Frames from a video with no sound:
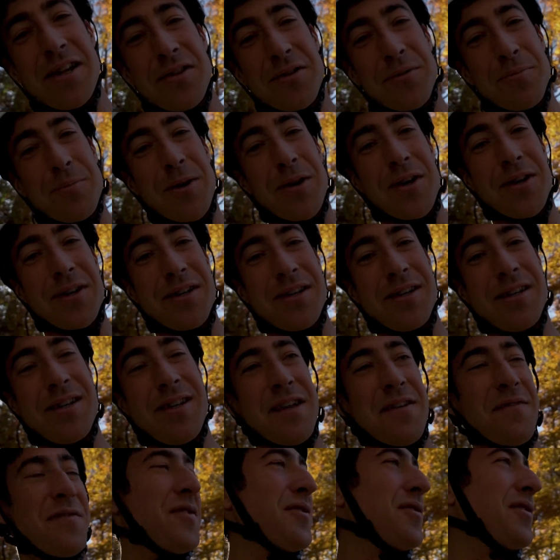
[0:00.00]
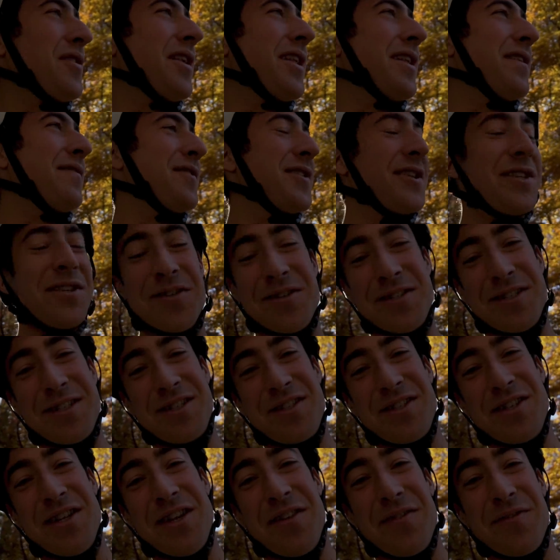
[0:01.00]
other park, if you saw that video on
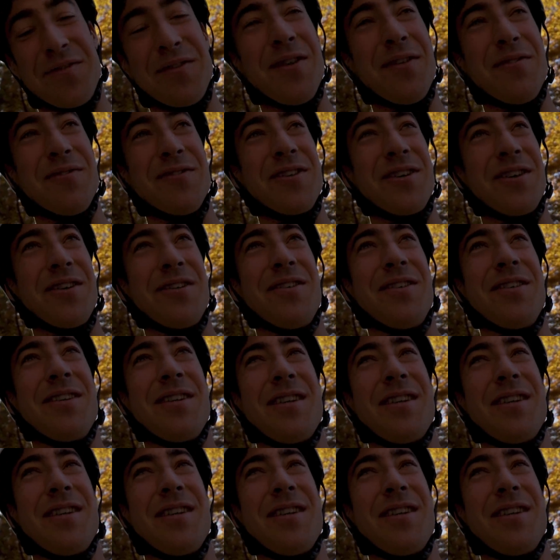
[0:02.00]
his channel forever ago.